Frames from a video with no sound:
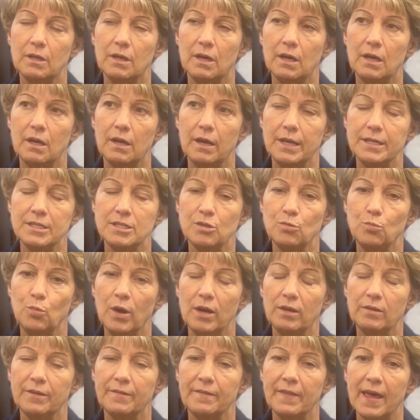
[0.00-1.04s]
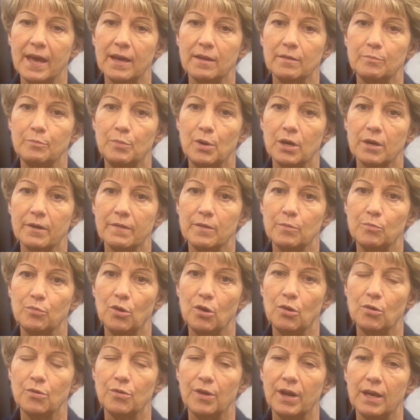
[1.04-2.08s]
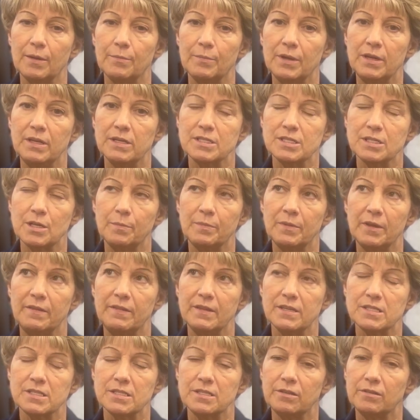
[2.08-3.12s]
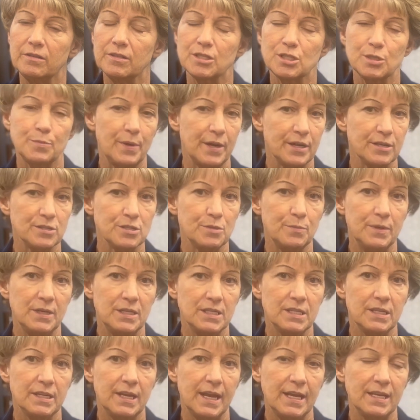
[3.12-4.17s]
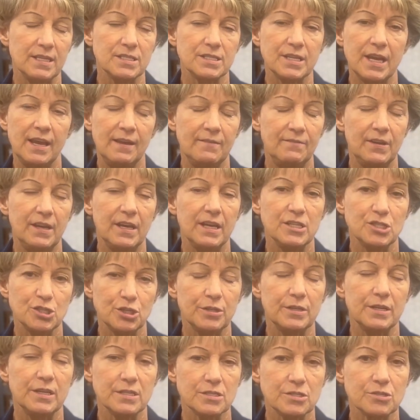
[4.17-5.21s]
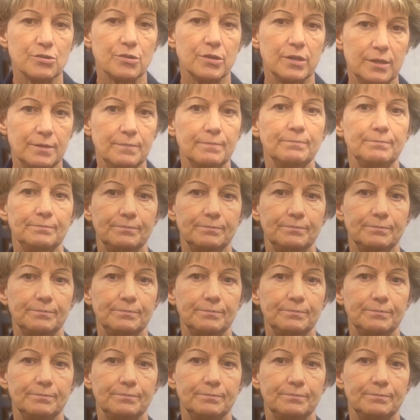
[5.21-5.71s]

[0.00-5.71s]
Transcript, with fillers: I did well in that part of the program. And it's something that still inspires me today is aviation history.